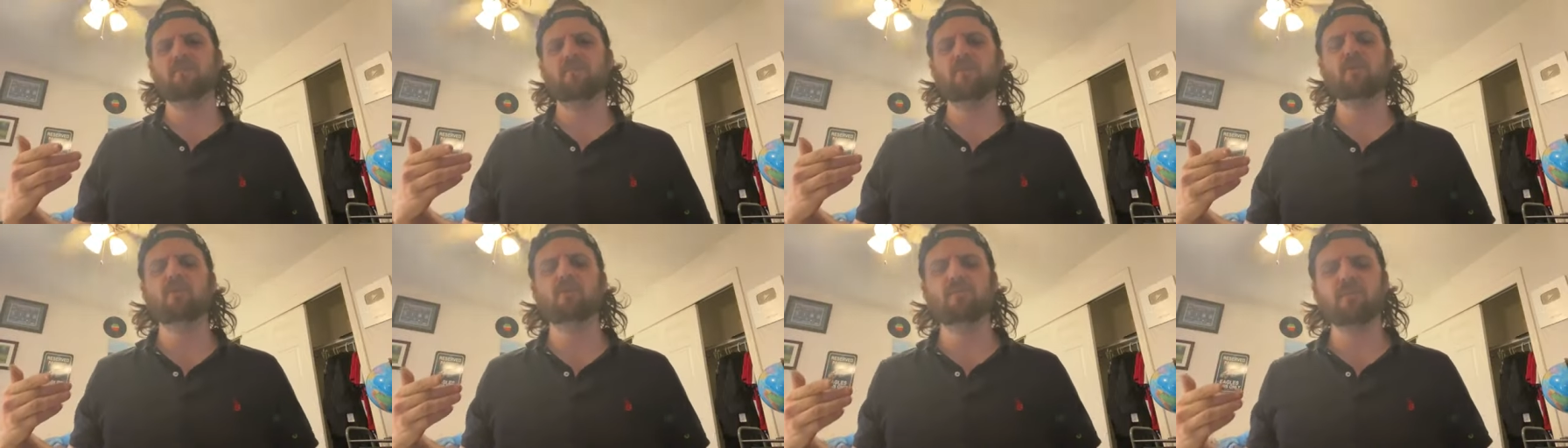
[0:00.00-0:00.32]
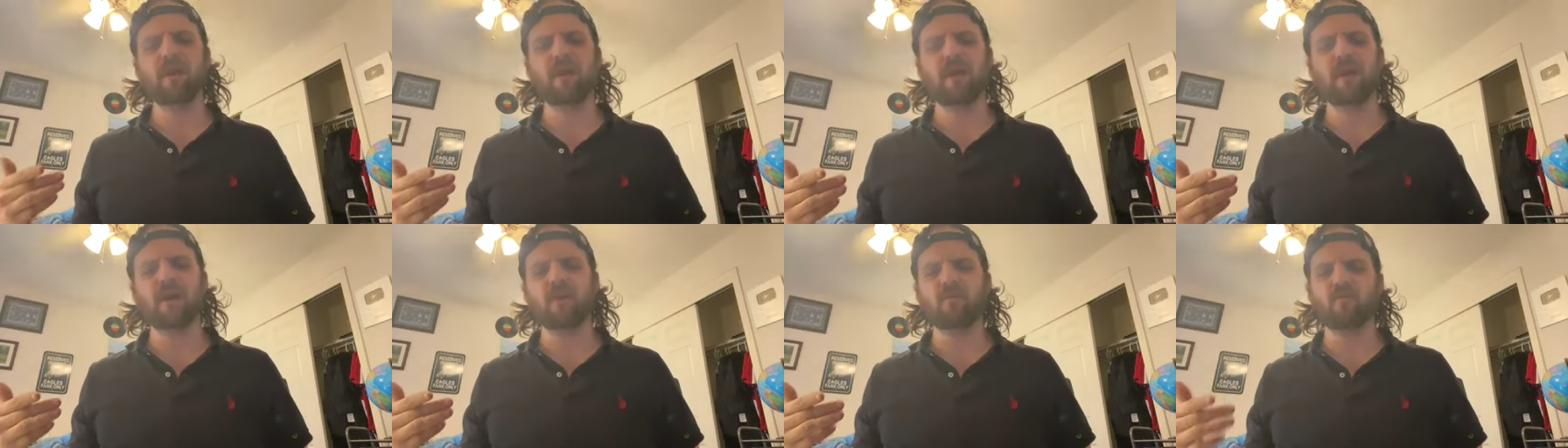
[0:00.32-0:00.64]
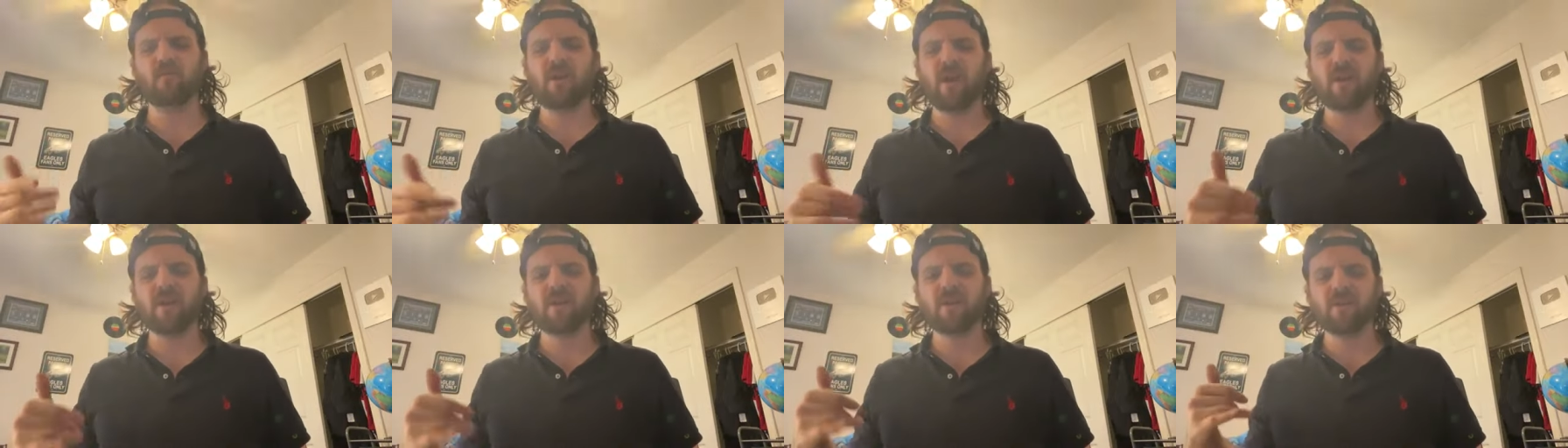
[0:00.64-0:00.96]
boom bang
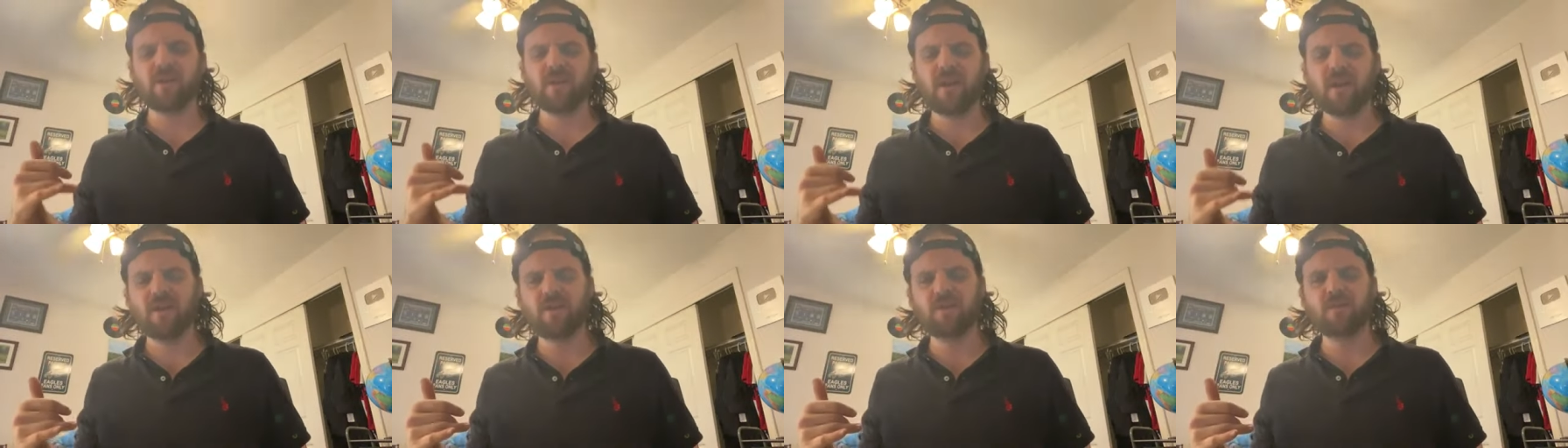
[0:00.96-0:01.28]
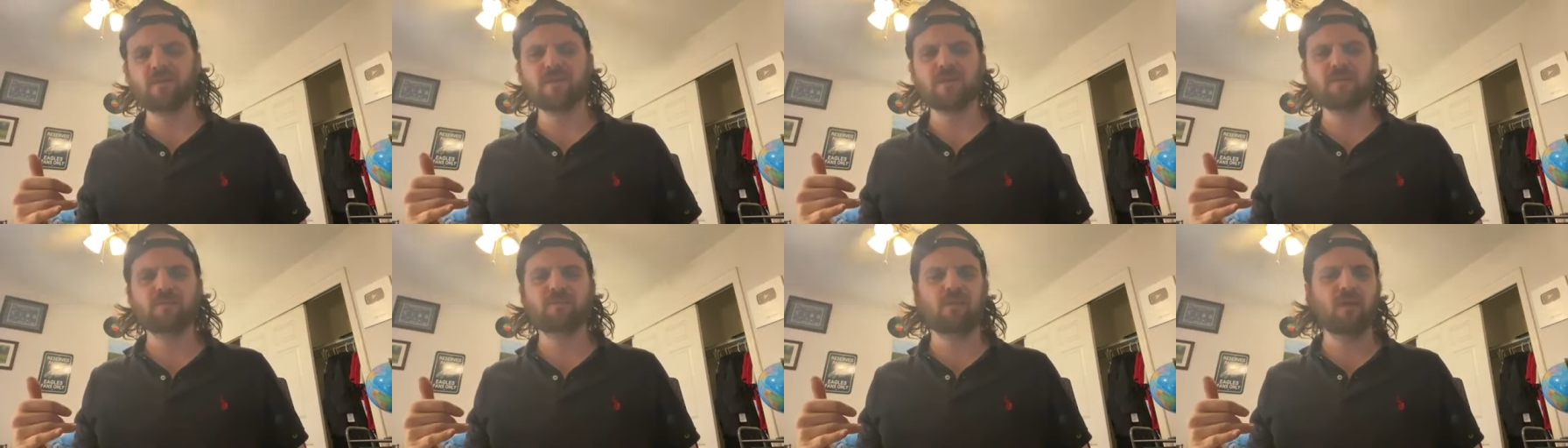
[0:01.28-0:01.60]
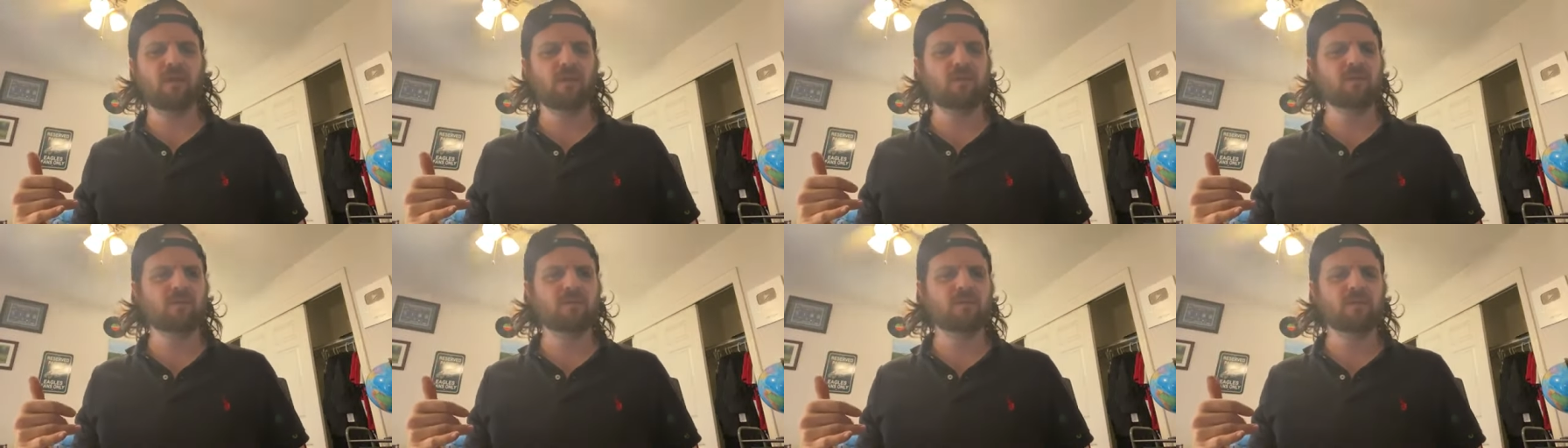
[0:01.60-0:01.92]
regulators
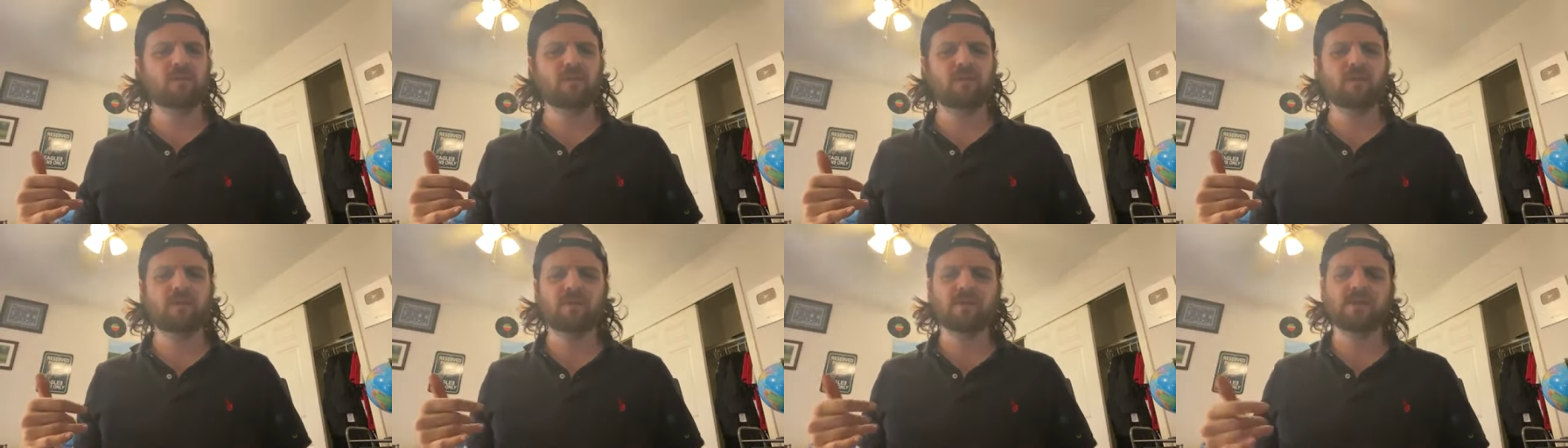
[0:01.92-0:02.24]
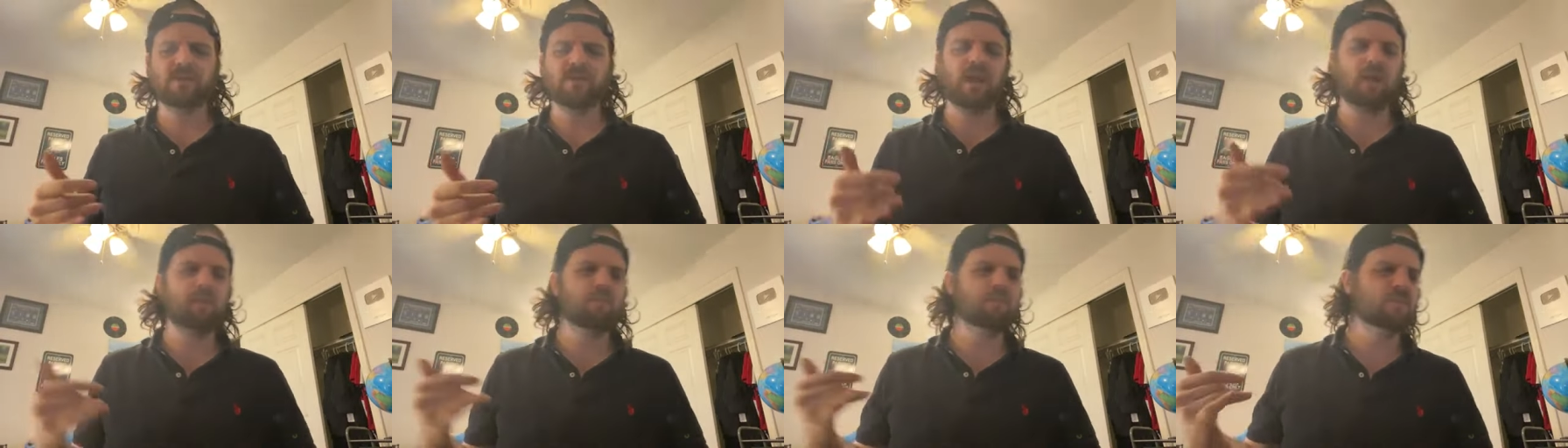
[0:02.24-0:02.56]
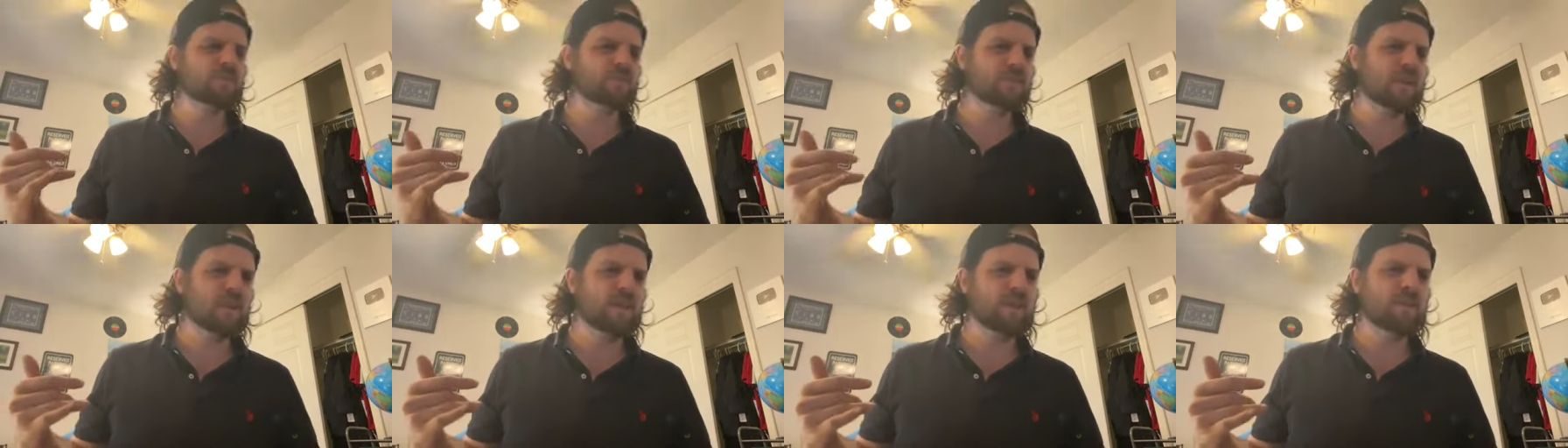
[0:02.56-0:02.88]
bro
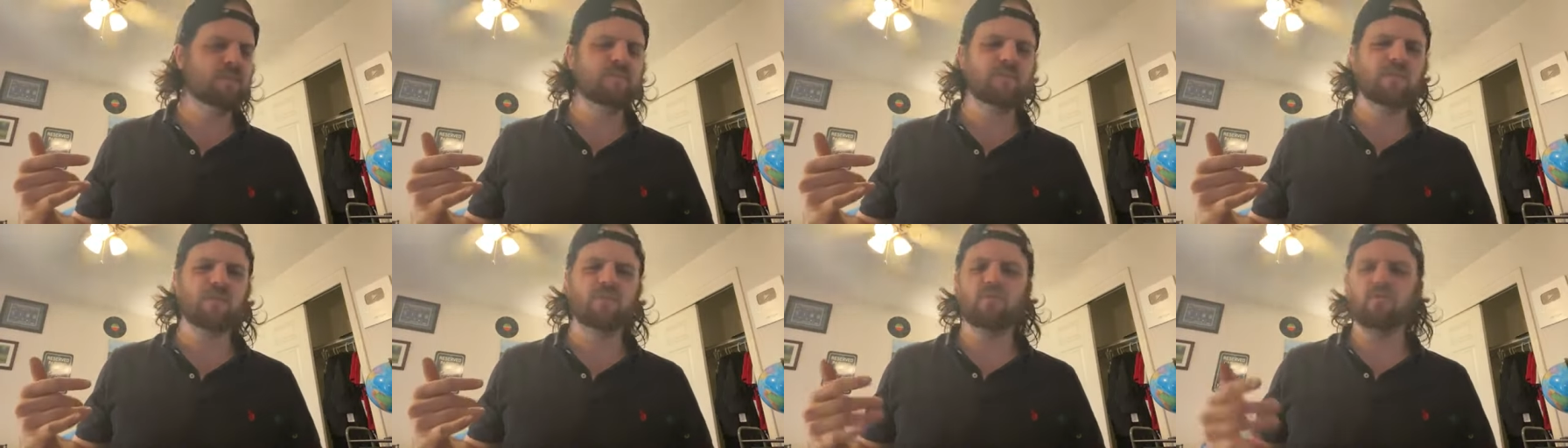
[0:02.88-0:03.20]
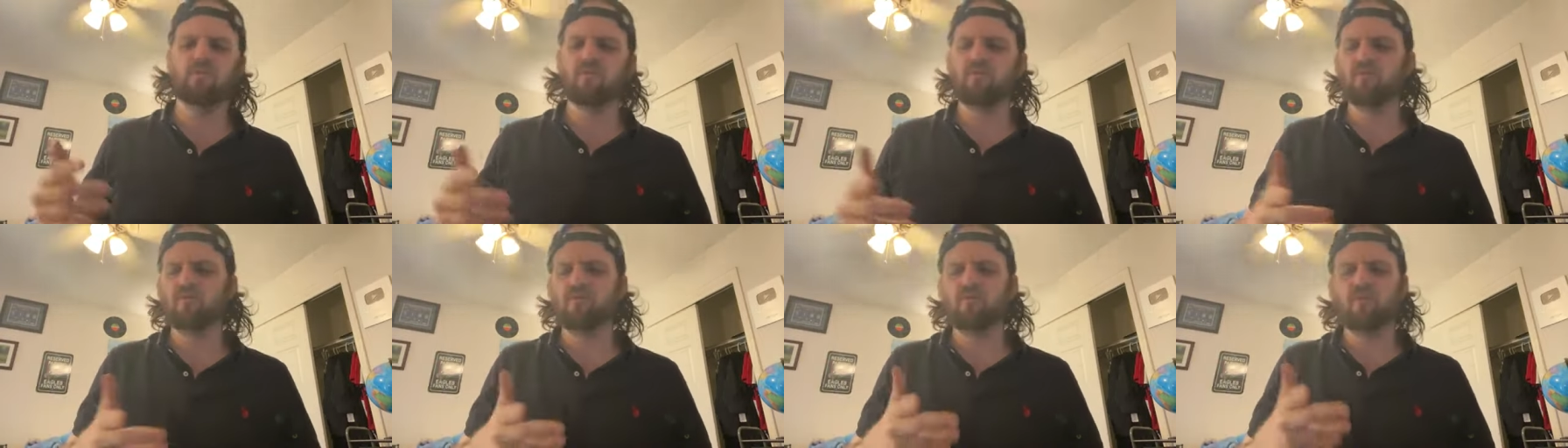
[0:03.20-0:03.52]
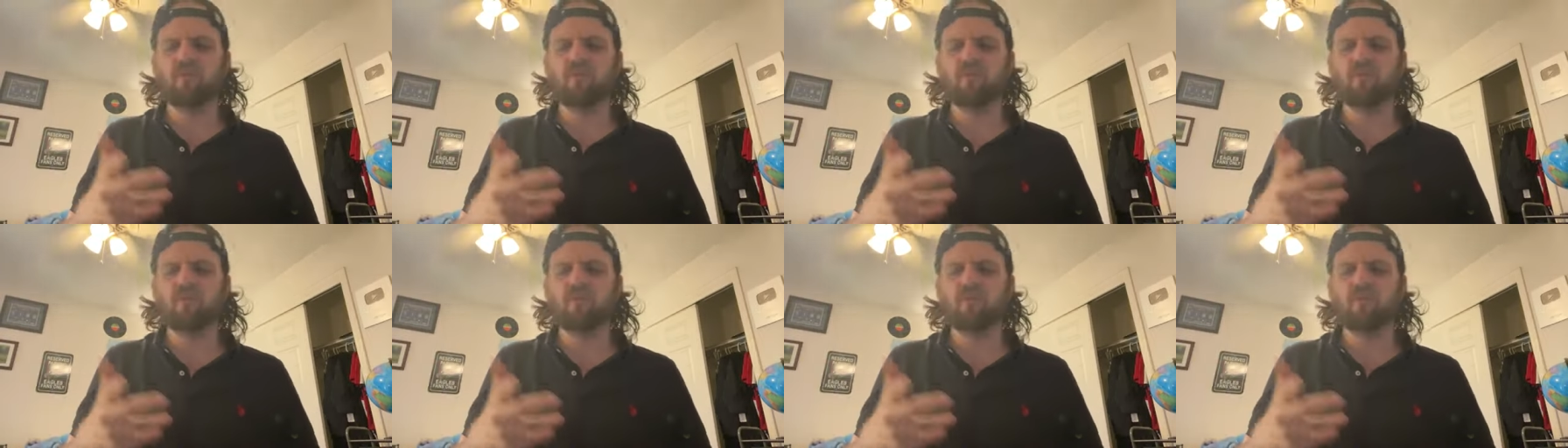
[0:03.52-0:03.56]
Sniper's Haven,